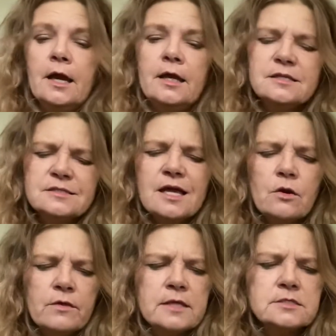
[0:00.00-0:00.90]
And it's not
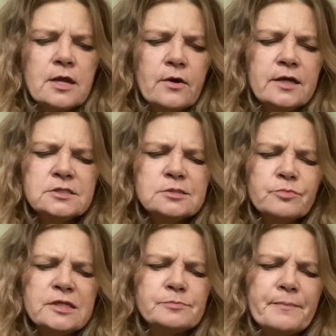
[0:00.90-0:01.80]
all that scary. It just
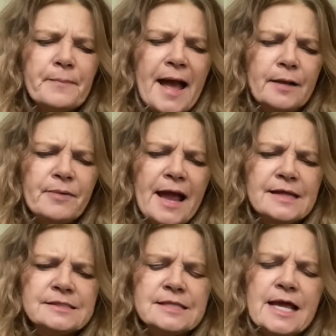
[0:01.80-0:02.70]
brings back
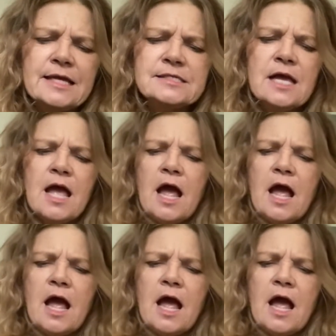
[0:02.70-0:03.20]
past things.